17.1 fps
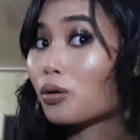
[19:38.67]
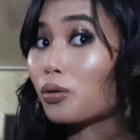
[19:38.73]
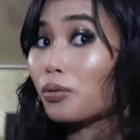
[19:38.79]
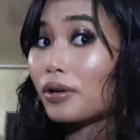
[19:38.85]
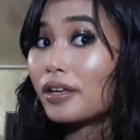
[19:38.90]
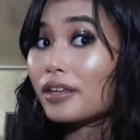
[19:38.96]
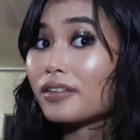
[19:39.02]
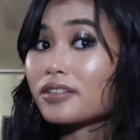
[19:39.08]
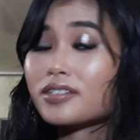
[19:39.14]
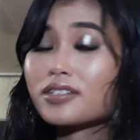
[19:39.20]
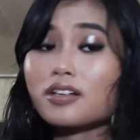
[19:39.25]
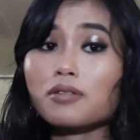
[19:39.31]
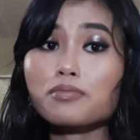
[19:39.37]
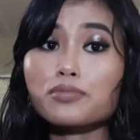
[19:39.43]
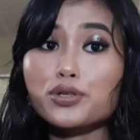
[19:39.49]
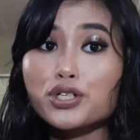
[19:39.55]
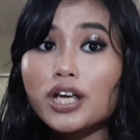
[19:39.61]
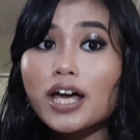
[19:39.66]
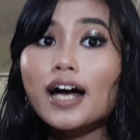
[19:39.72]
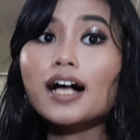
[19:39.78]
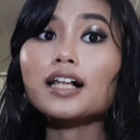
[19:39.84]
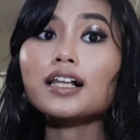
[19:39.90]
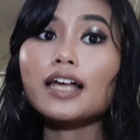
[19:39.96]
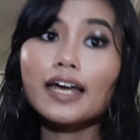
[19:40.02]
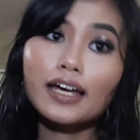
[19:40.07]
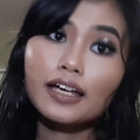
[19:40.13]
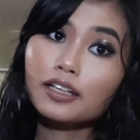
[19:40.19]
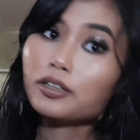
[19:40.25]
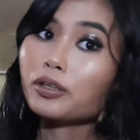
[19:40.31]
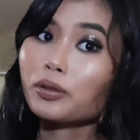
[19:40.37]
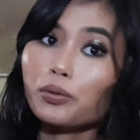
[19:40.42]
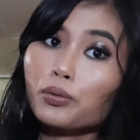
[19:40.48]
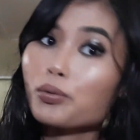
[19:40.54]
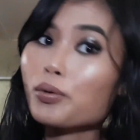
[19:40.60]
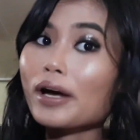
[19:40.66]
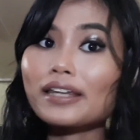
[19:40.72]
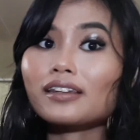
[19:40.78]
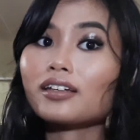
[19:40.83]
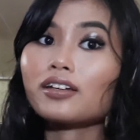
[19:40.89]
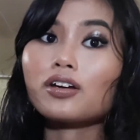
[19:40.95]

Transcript: with some gel and wet